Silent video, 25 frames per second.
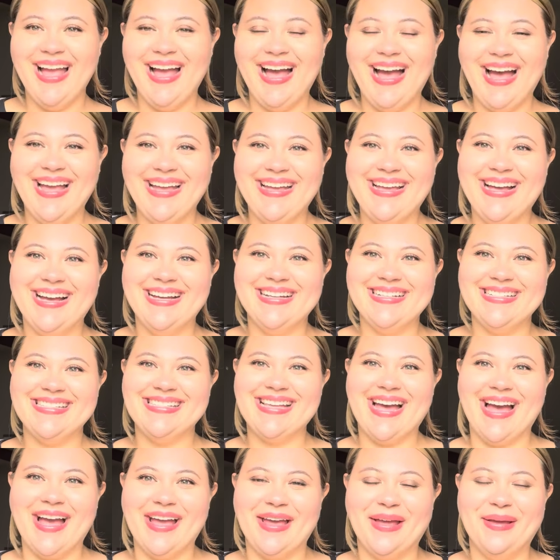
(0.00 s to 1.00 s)
Hi guys,
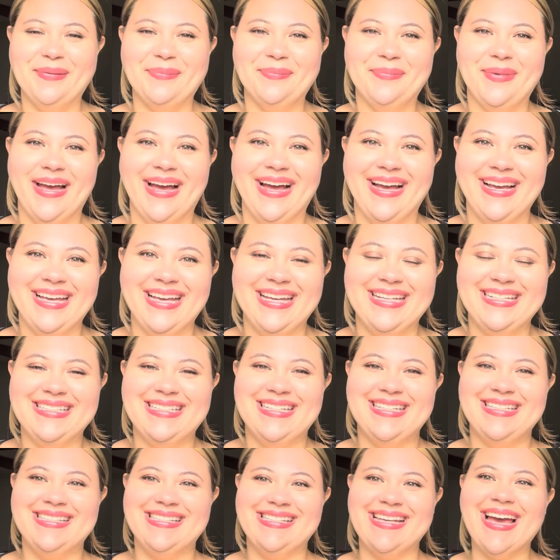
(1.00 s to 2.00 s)
I am back and
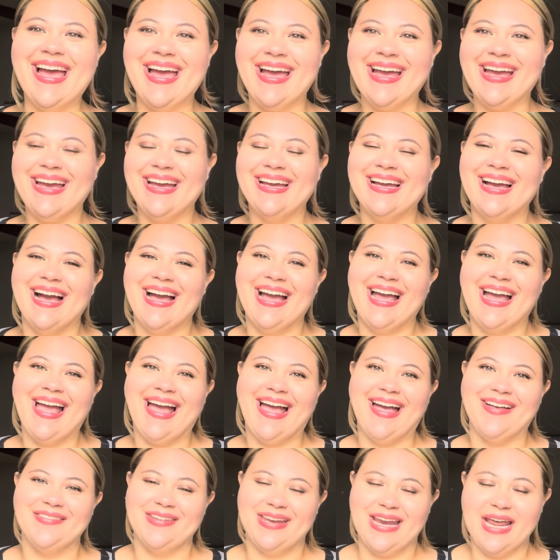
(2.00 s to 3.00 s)
today I
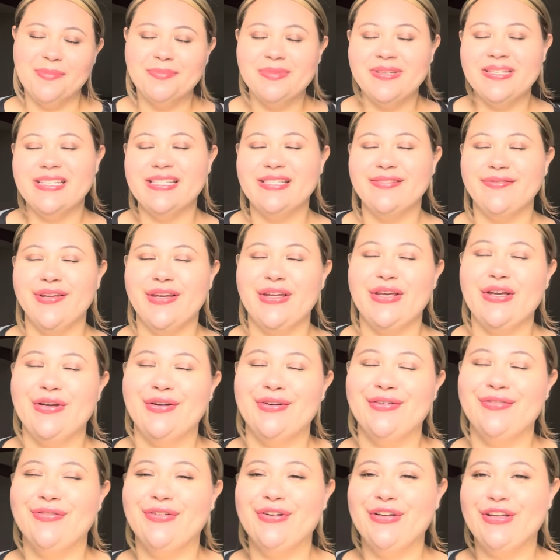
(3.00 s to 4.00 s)
have an empties
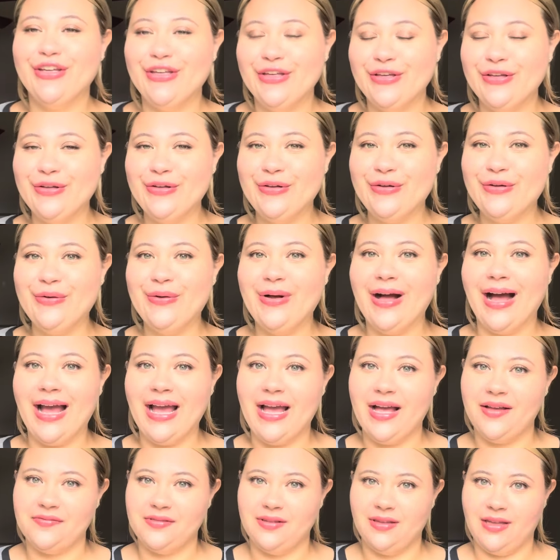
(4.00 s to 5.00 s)
video for you. I
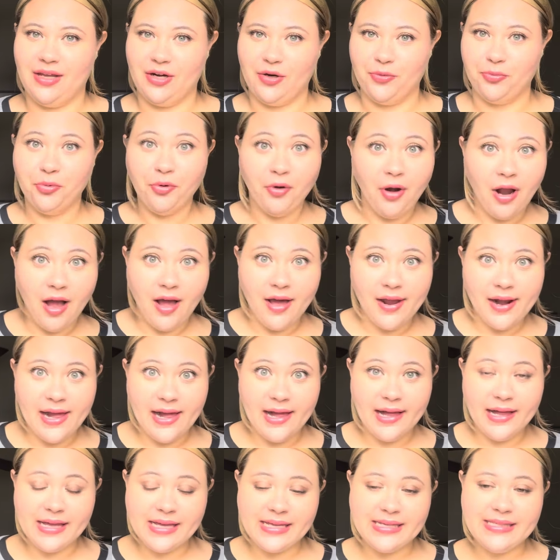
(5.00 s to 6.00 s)
have a lot of
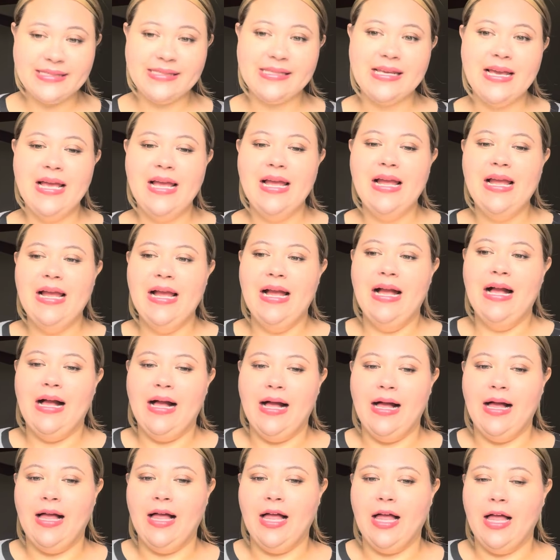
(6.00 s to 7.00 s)
products.
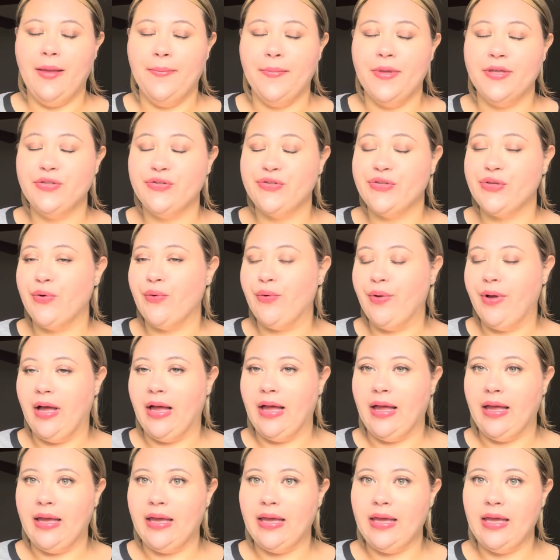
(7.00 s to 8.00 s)
Um, so
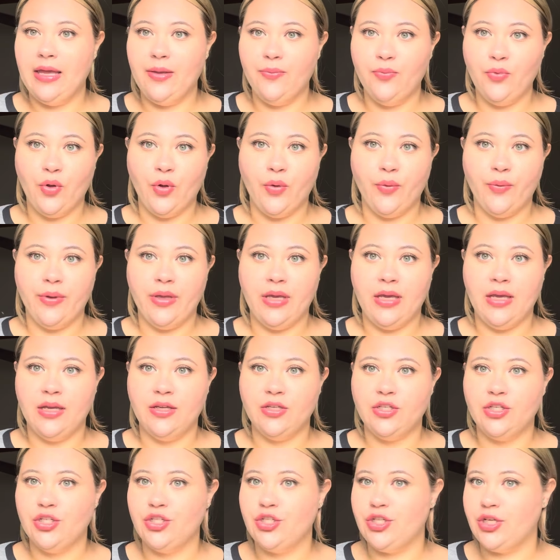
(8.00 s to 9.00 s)
I am going
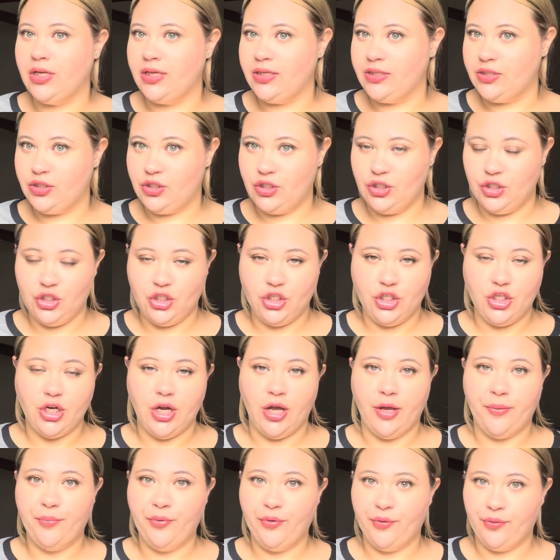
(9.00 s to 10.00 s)
to just
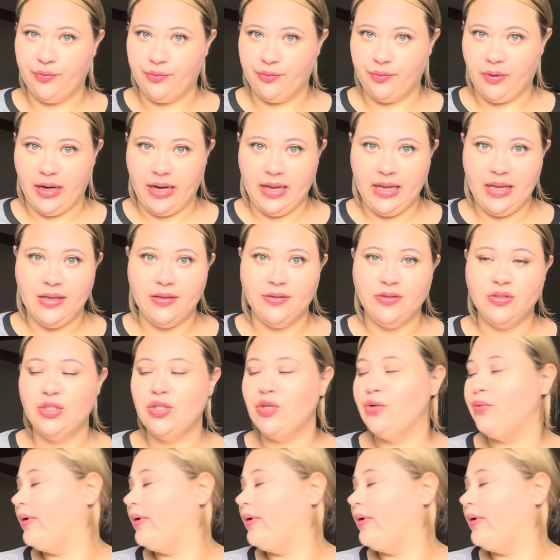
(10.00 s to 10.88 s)
jump right into